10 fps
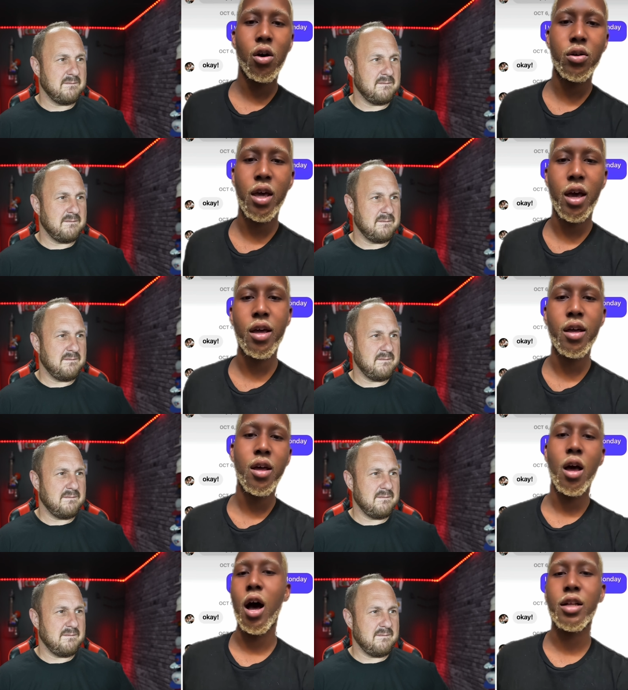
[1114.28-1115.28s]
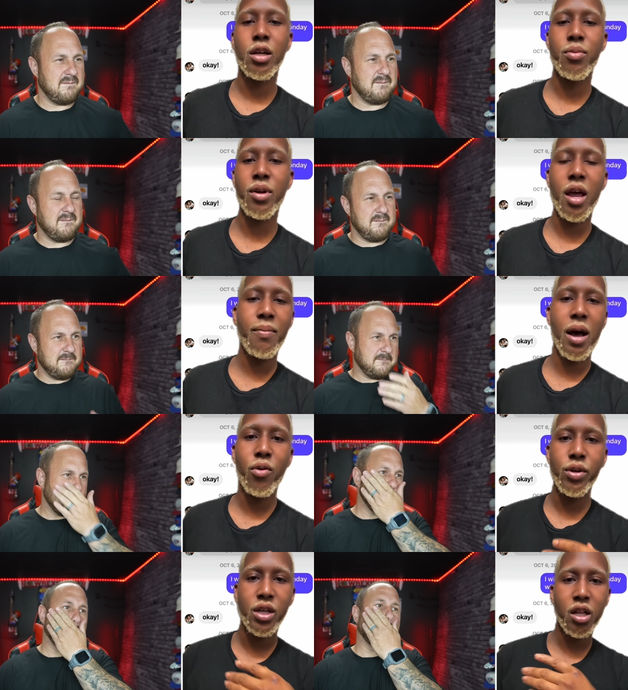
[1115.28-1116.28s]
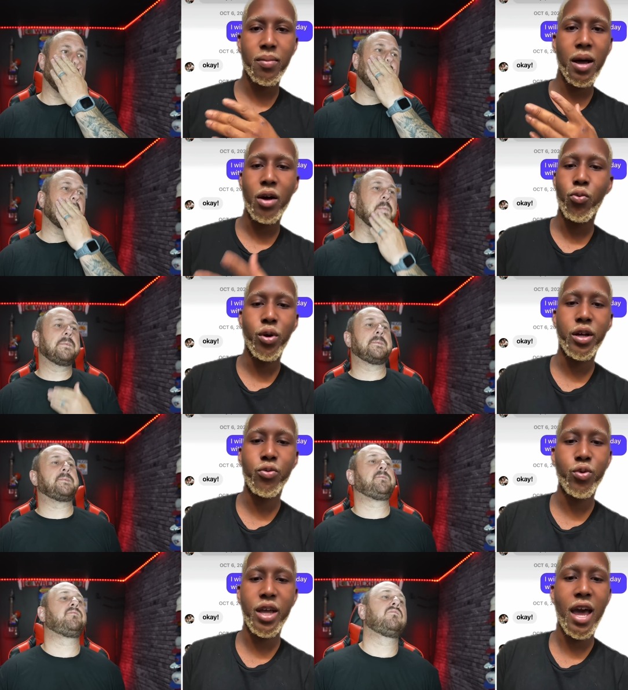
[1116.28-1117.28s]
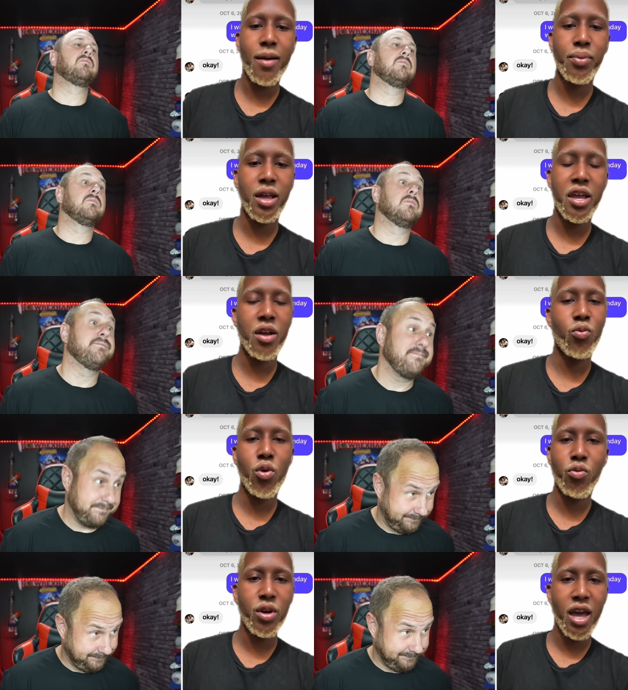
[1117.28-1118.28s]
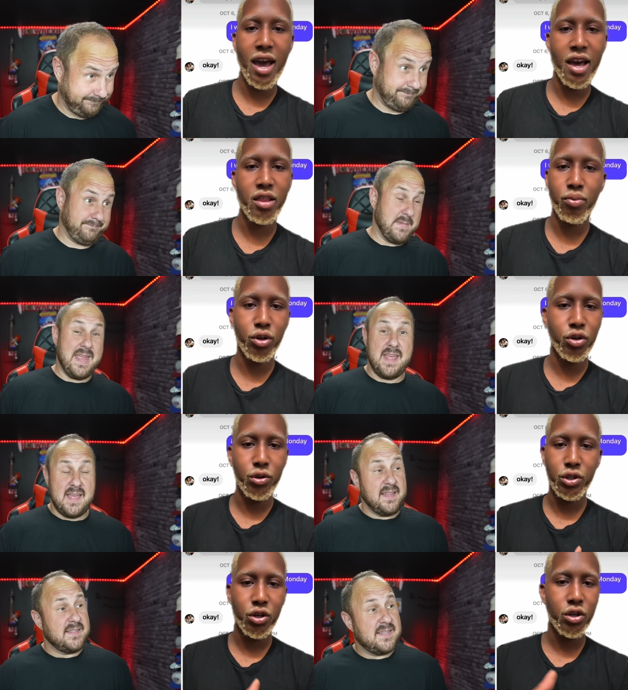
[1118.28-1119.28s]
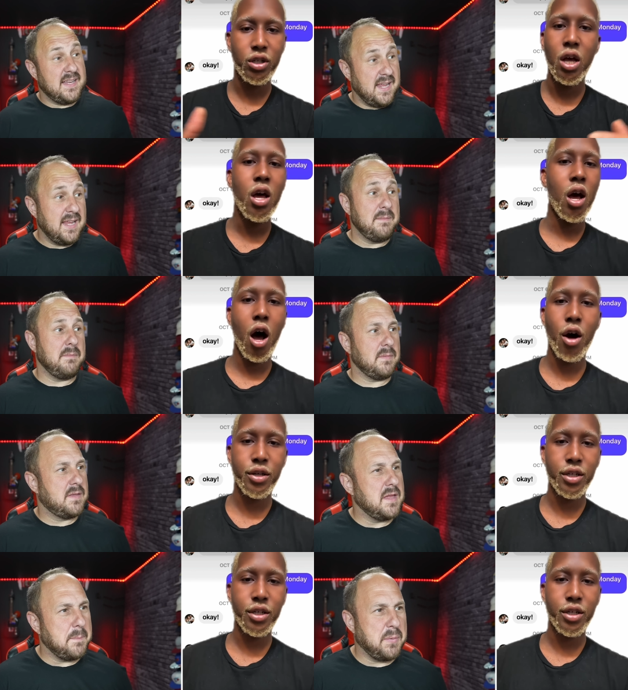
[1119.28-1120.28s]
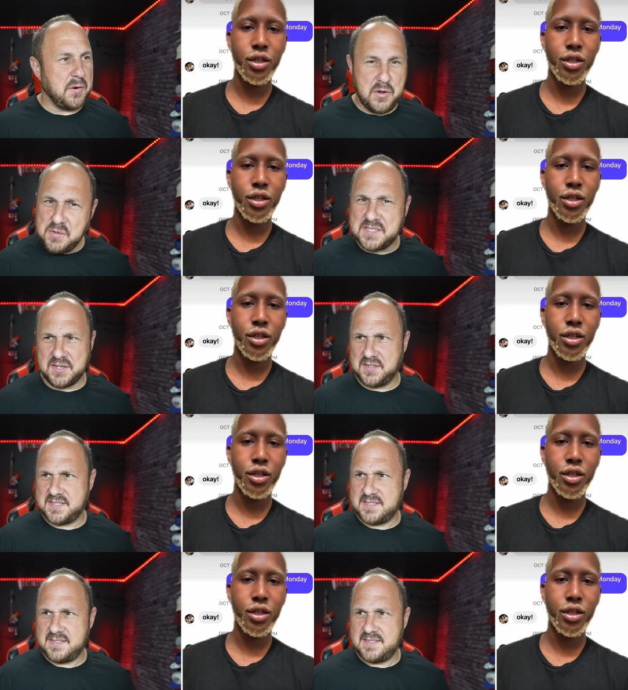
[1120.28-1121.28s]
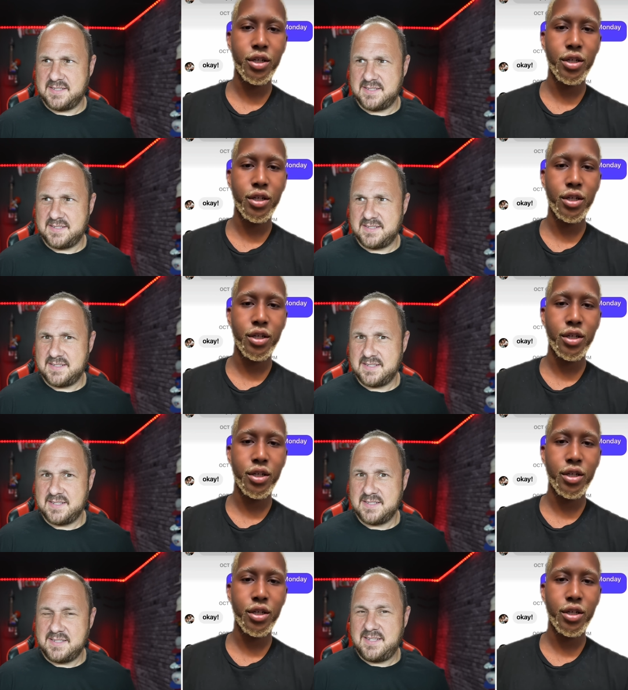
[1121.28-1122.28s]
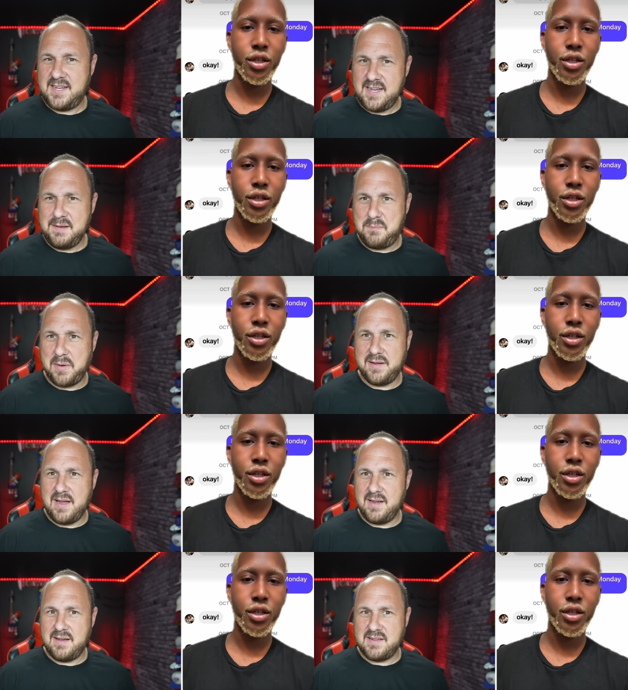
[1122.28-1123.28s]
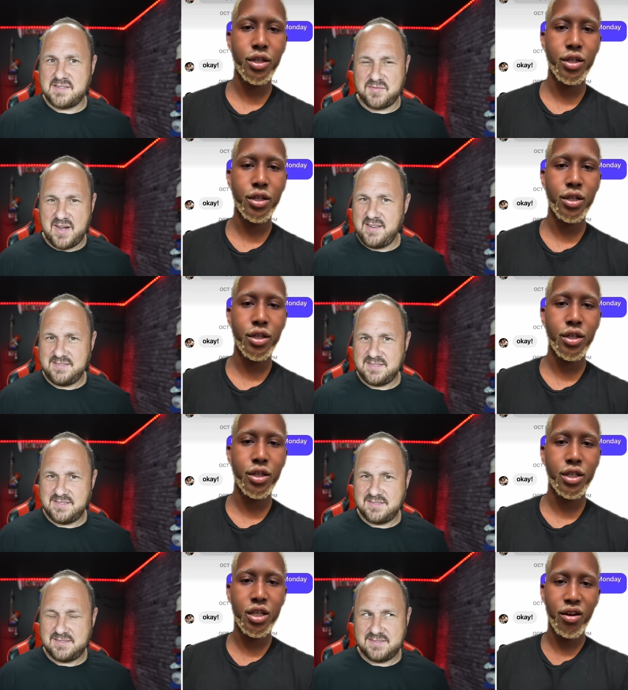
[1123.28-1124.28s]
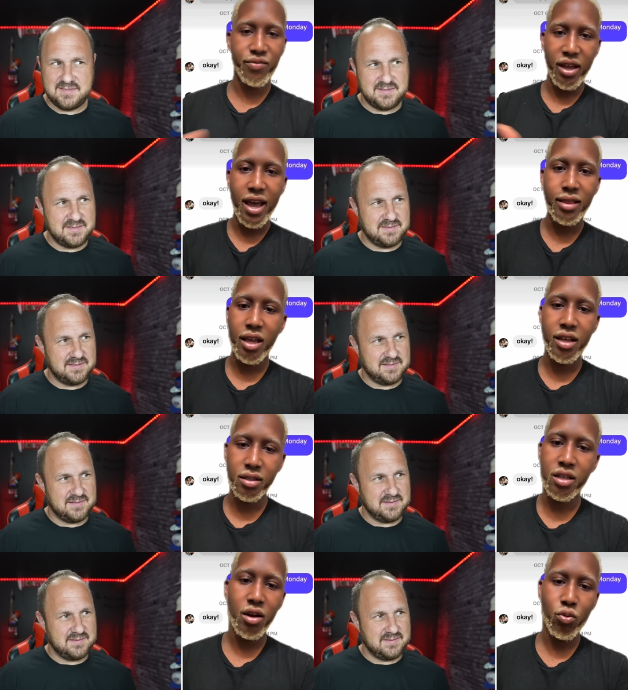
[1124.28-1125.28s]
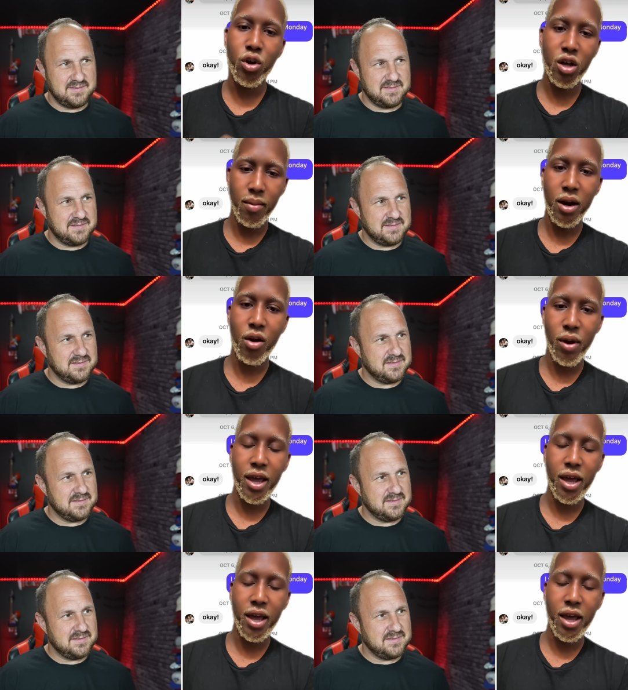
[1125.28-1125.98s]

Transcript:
Speaker 1: Okay. October came by. We talked about what we had planned, what we had, the producers. Did he the
Speaker 2: producers? Did he impregnate his friend?
Speaker 1: Stuff. We had things that were coming
Speaker 2: our